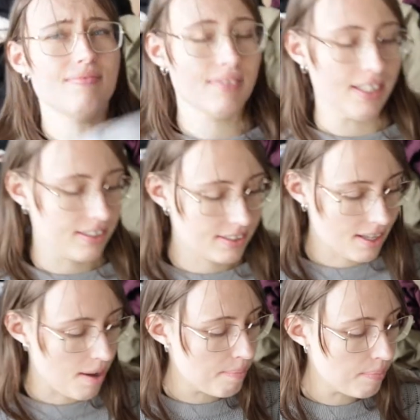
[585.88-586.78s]
this
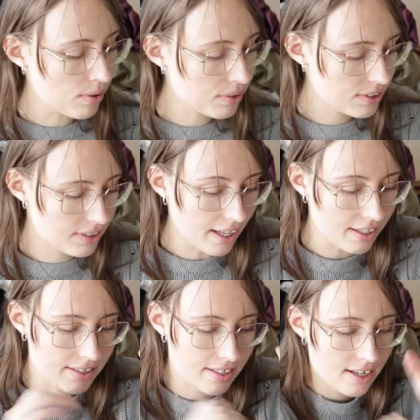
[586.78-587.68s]
box
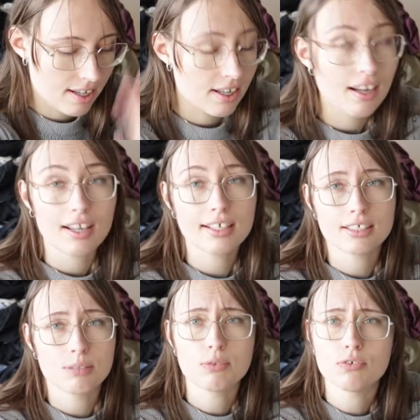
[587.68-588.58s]
that, like I
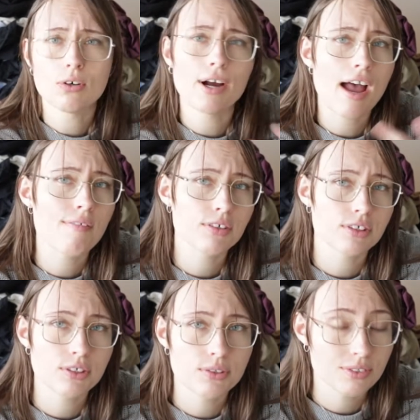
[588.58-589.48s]
said before, I
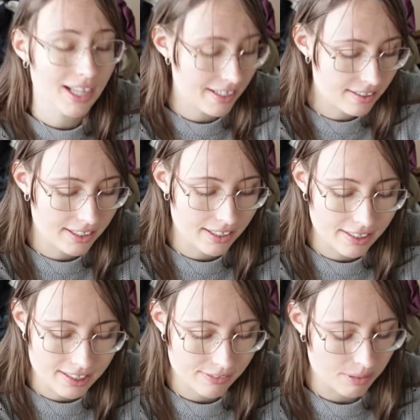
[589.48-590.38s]
haven't used anything in
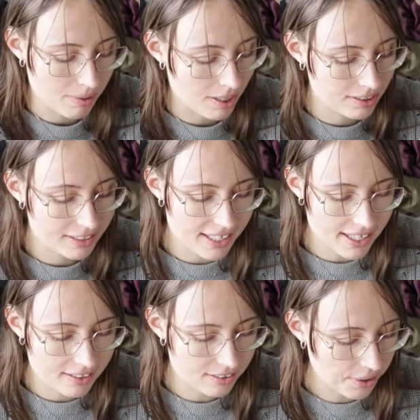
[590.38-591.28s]
this for the past
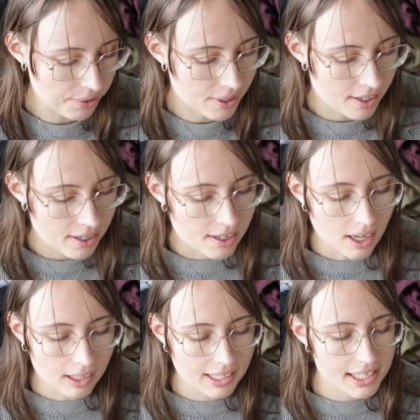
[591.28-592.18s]
year, so
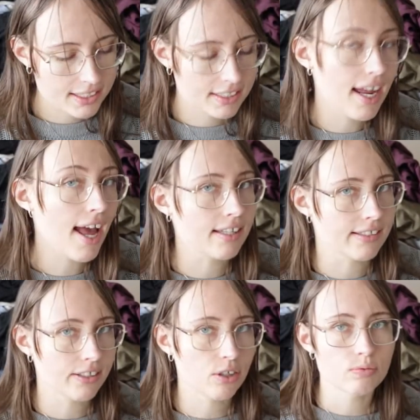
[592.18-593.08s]
unless it has
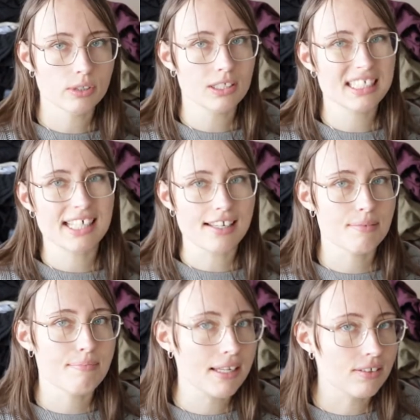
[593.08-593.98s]
like a real
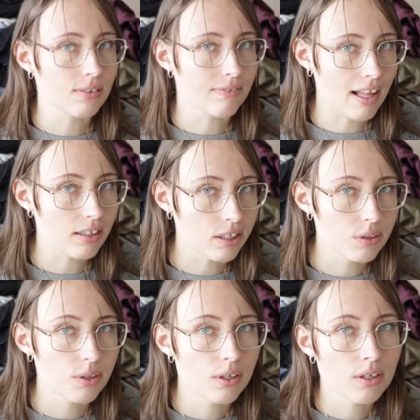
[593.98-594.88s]
sentimental value,